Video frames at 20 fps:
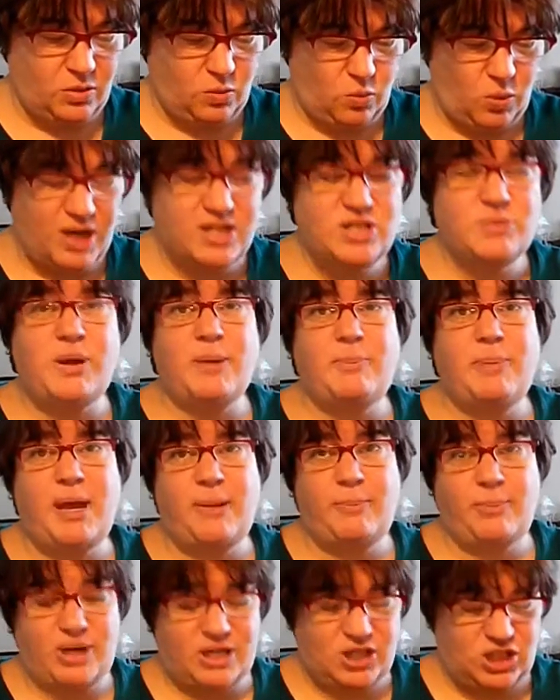wash my
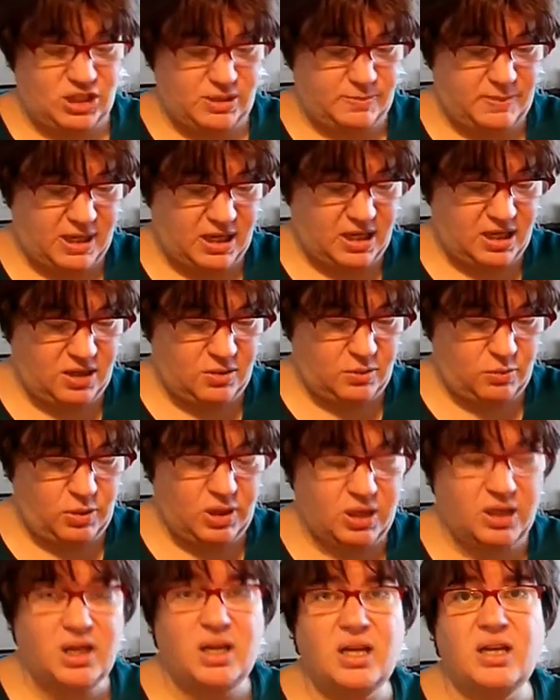paintbrushes, but
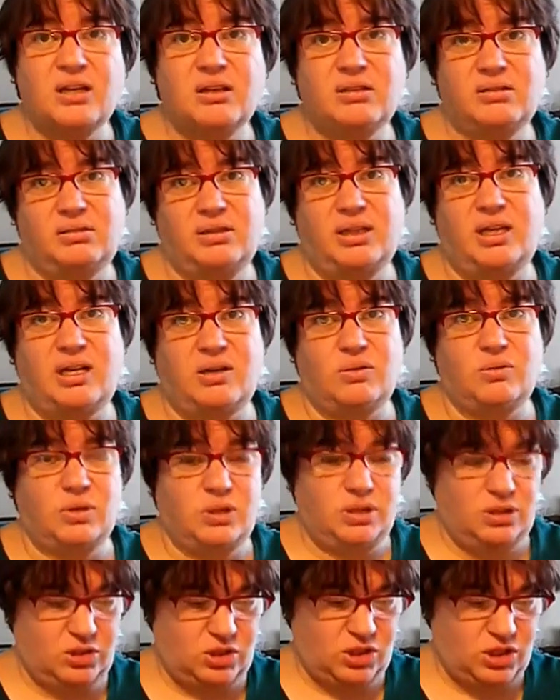really, you know,
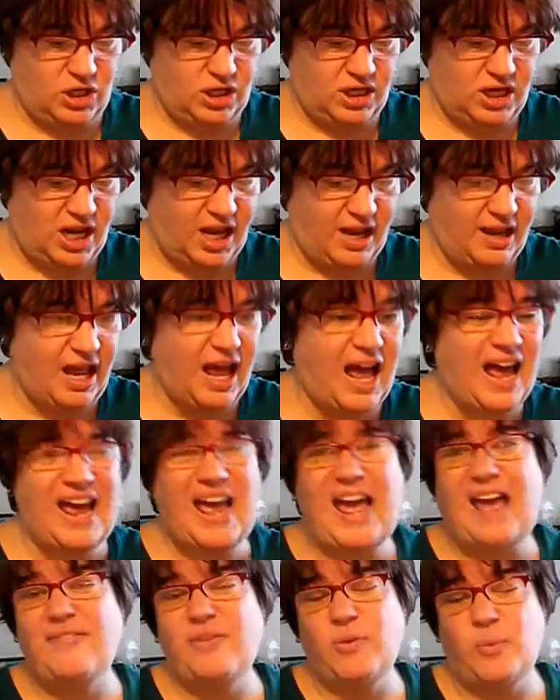you should. I
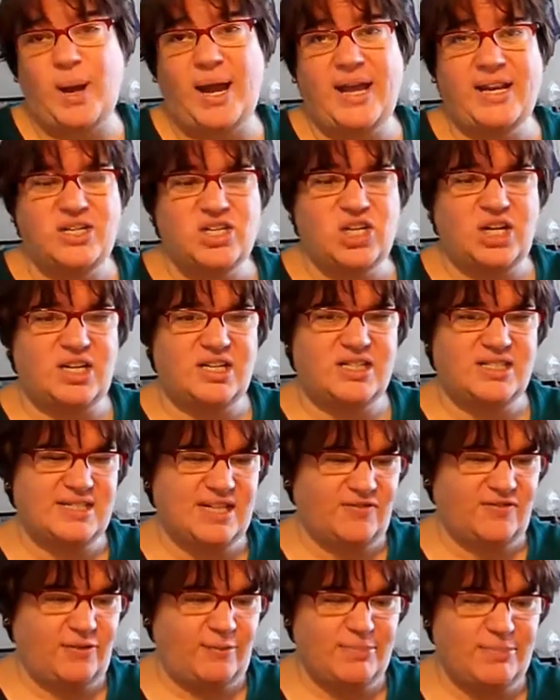have the white jar and
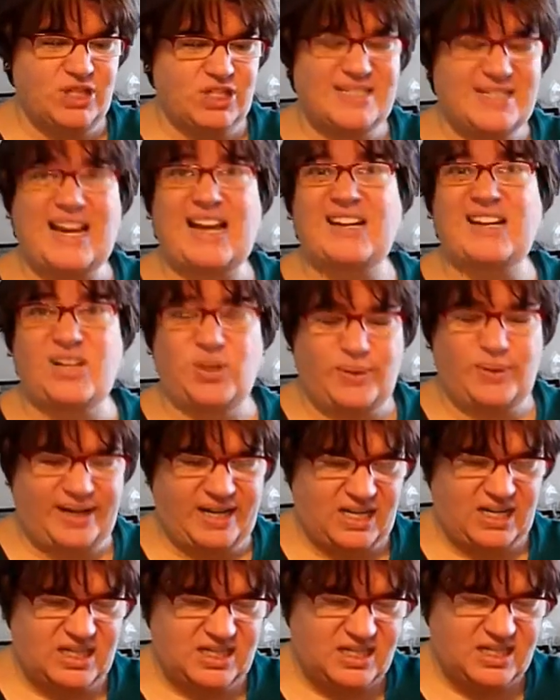stuff, I'm just not doing
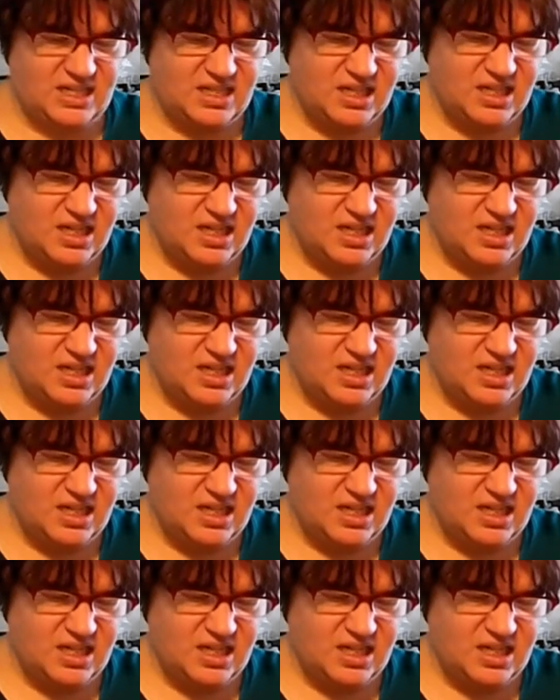it.